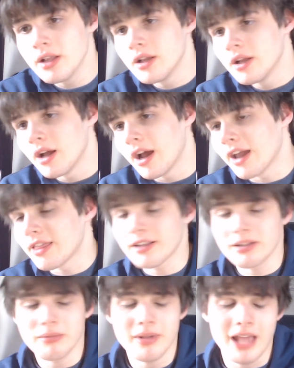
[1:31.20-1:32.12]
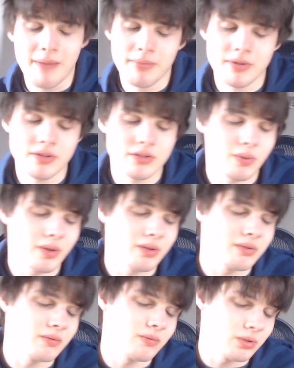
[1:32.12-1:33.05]
I think something happens
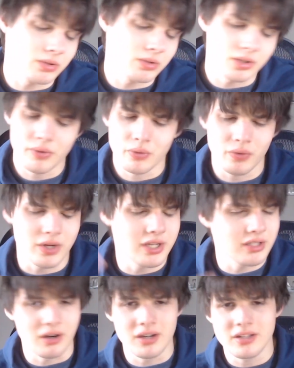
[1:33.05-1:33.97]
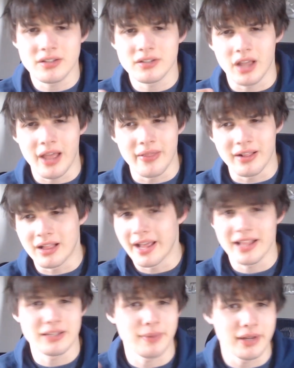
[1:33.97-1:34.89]
when the server restarts and the
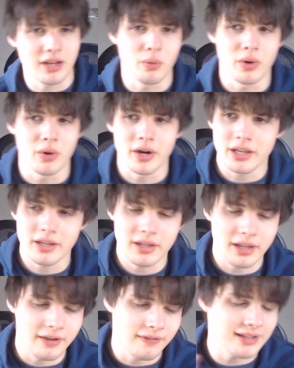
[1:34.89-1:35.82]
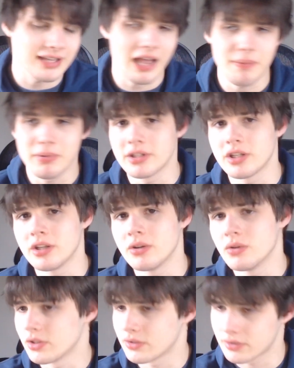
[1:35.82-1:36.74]
clans might not work. If that's happening to
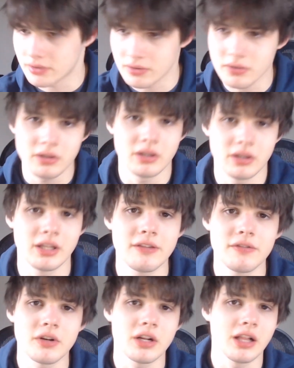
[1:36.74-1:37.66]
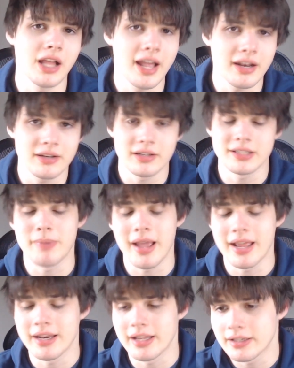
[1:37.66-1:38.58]
you, just leave your clan,
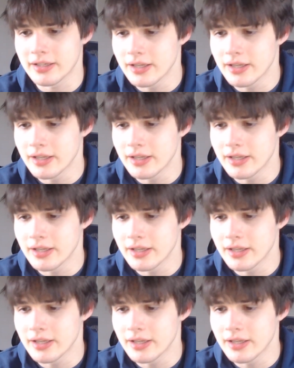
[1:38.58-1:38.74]
disband it.